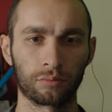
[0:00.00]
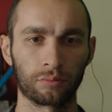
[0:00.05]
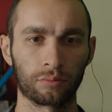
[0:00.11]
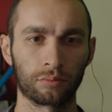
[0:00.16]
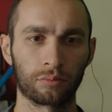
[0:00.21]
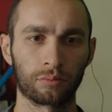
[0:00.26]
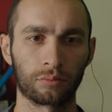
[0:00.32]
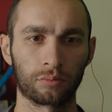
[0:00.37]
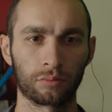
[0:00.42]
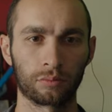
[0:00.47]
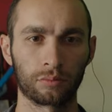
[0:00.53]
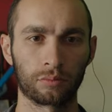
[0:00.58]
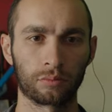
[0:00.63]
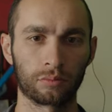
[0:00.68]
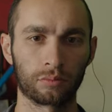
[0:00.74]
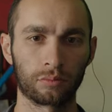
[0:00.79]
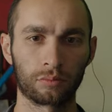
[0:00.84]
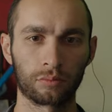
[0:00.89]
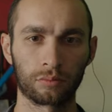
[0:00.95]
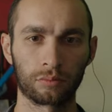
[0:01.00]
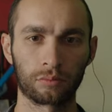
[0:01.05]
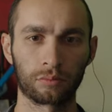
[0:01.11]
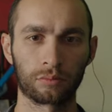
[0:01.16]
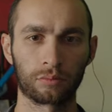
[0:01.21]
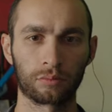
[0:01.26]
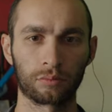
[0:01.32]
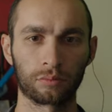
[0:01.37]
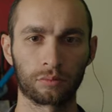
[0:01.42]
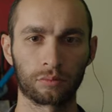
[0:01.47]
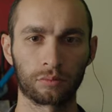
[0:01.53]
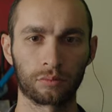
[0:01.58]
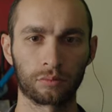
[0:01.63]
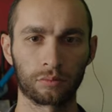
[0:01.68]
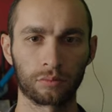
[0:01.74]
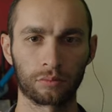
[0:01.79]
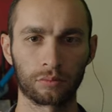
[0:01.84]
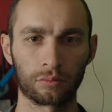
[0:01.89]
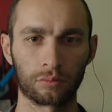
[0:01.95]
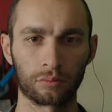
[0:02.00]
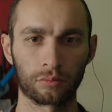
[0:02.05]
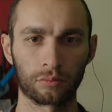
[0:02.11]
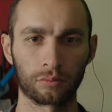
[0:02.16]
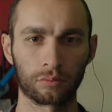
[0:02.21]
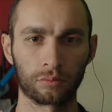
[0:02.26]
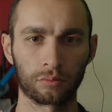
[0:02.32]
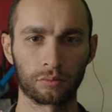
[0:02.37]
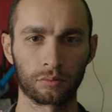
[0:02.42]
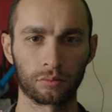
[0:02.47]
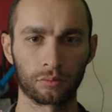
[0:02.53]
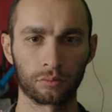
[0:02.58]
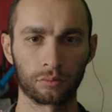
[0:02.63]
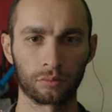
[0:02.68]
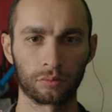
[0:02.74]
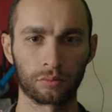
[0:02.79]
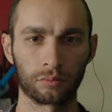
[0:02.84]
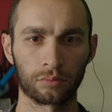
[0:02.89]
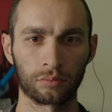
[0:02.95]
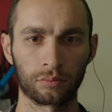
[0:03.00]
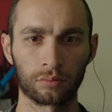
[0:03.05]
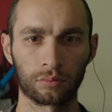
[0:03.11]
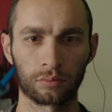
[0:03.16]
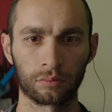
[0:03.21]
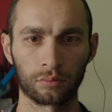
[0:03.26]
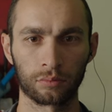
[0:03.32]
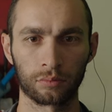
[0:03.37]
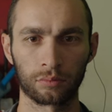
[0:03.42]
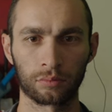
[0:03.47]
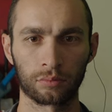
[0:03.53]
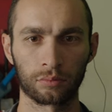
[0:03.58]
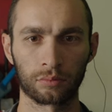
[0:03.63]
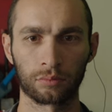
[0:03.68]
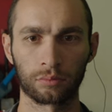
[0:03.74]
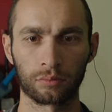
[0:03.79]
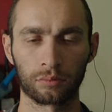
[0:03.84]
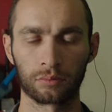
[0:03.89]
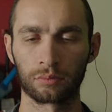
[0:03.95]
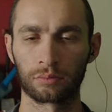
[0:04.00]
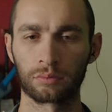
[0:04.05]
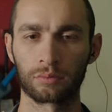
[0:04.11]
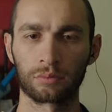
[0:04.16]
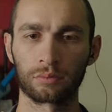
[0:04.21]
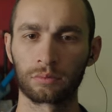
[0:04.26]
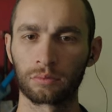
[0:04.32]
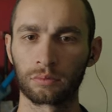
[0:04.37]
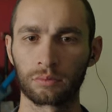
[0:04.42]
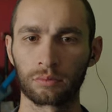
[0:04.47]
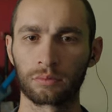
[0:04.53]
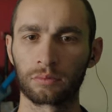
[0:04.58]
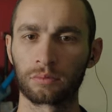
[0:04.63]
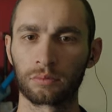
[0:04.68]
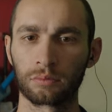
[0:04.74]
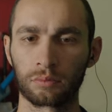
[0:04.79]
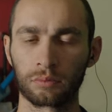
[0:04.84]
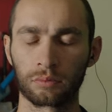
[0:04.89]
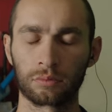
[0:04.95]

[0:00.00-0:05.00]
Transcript: (not speaking)